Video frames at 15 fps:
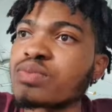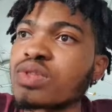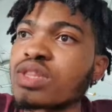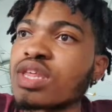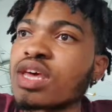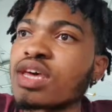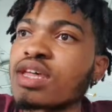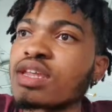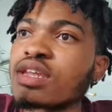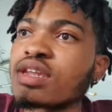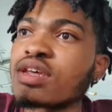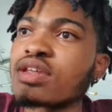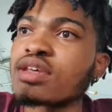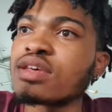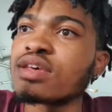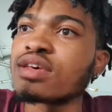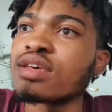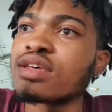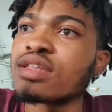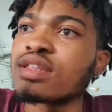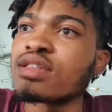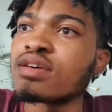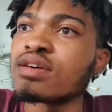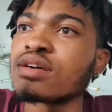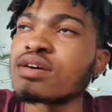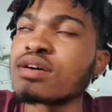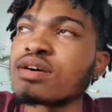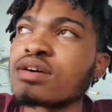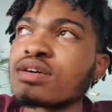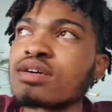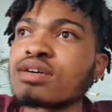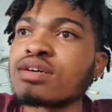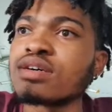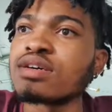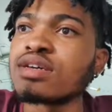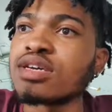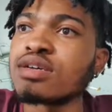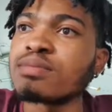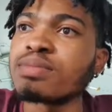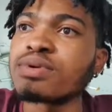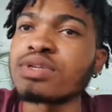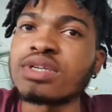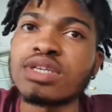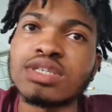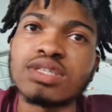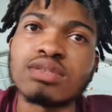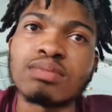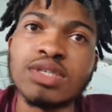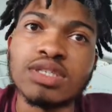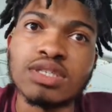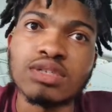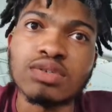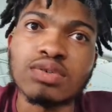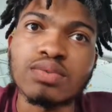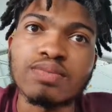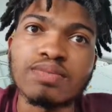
then the input needs to be 0.